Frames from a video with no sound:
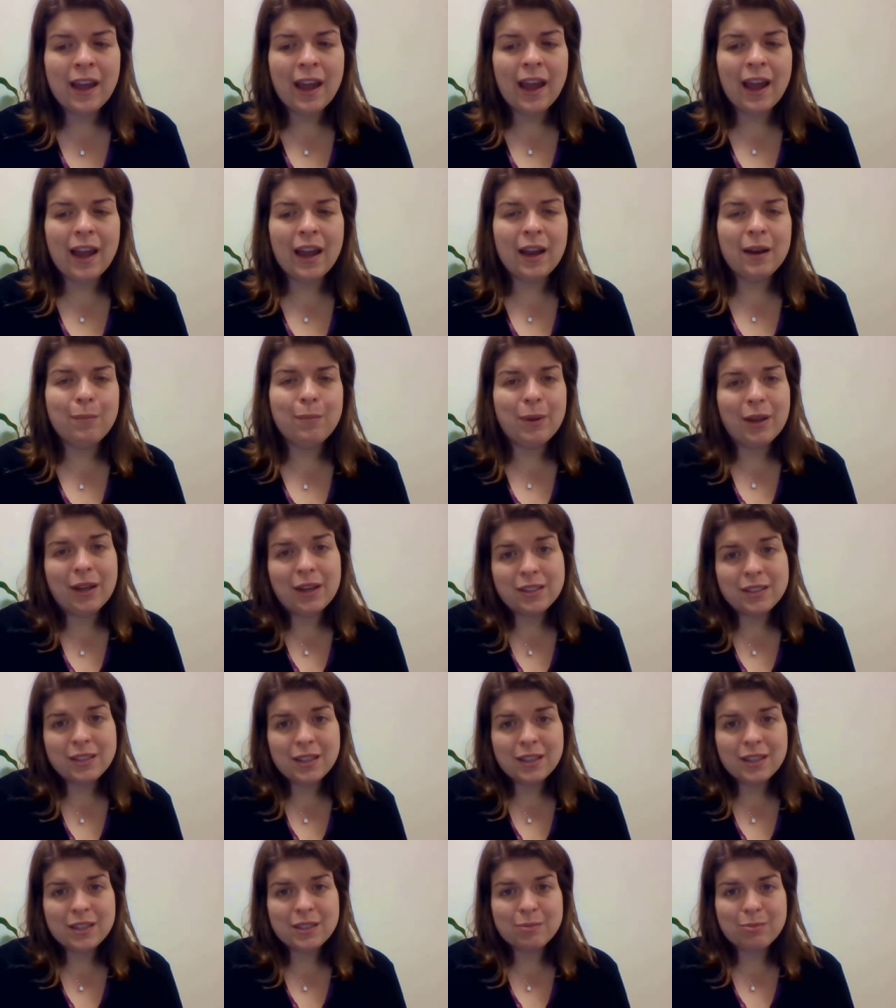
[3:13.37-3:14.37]
And because
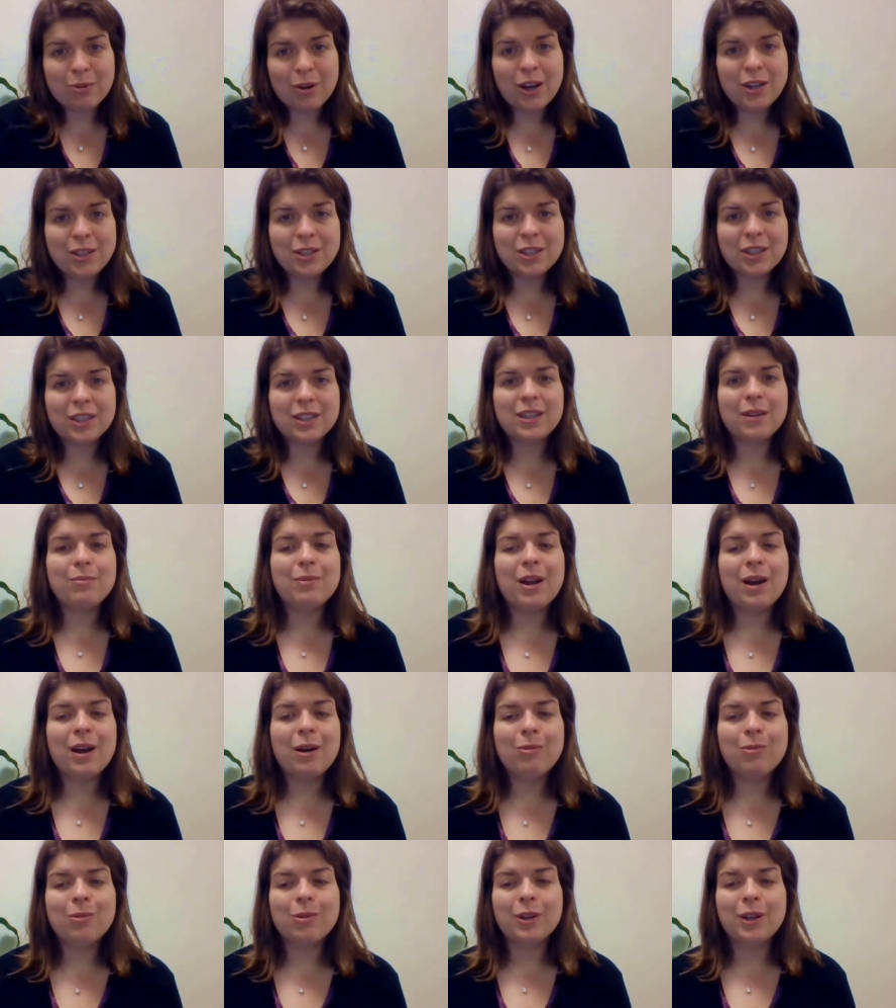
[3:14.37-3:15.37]
of this project, I'm
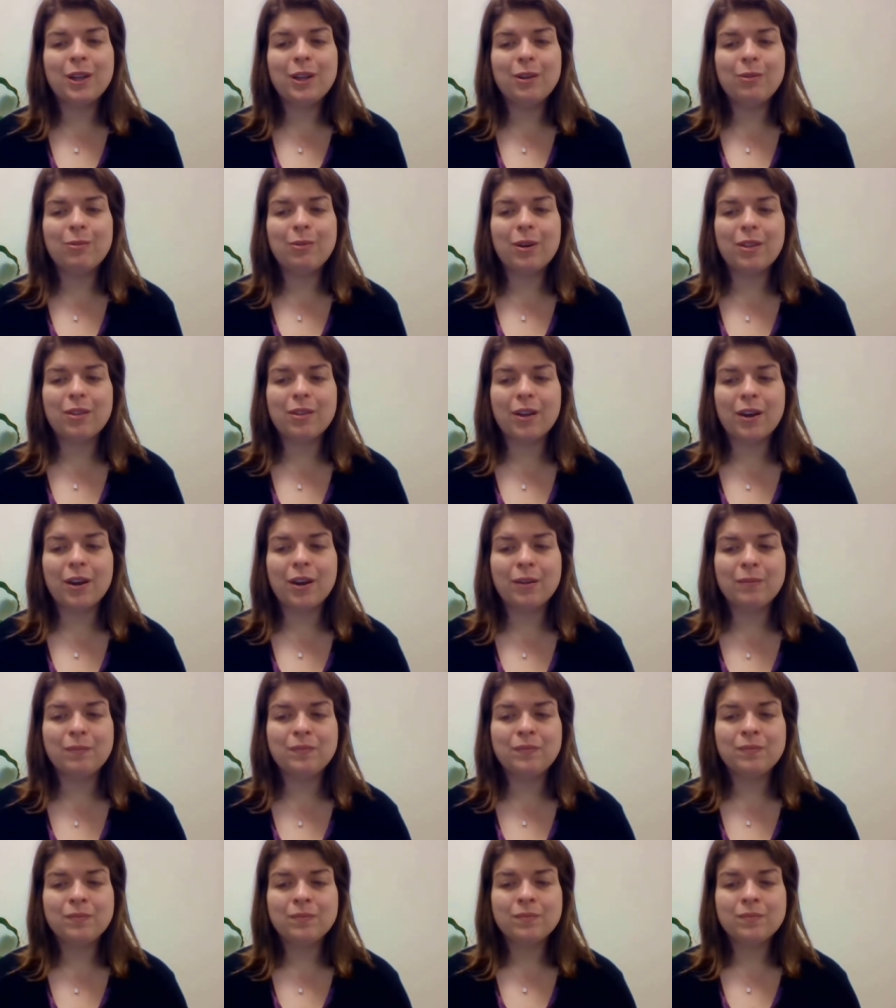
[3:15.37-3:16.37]
now working with
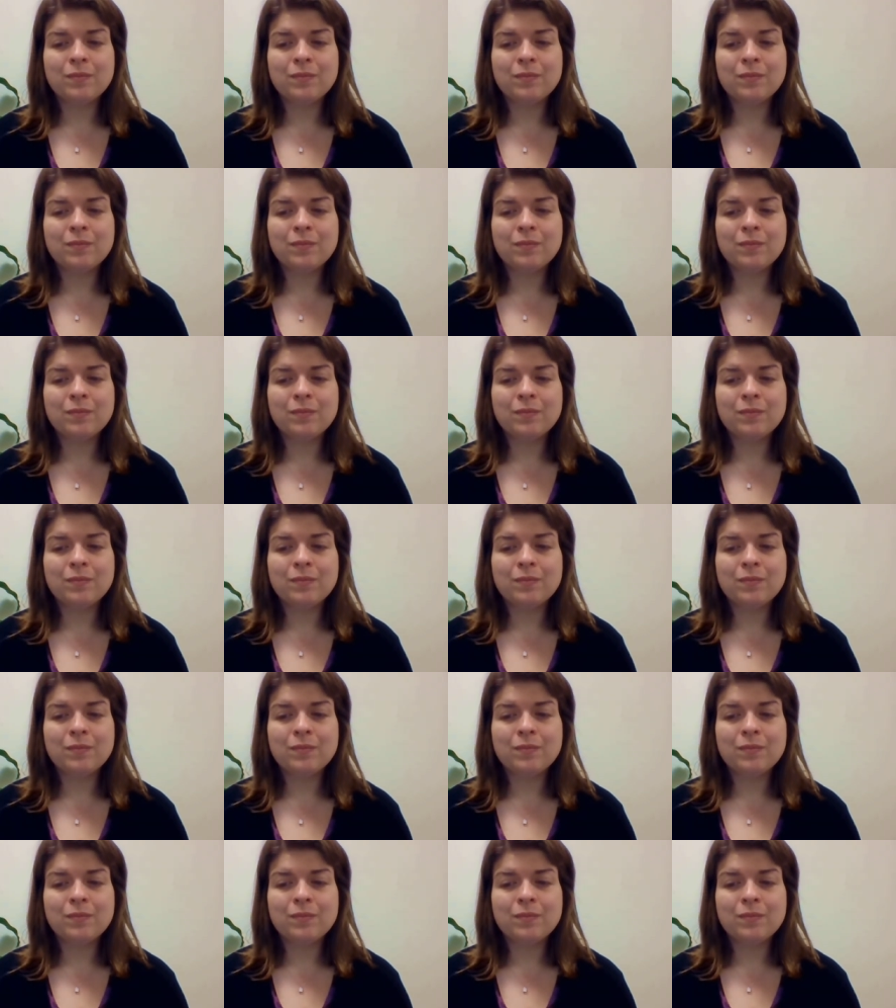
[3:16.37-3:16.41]
um,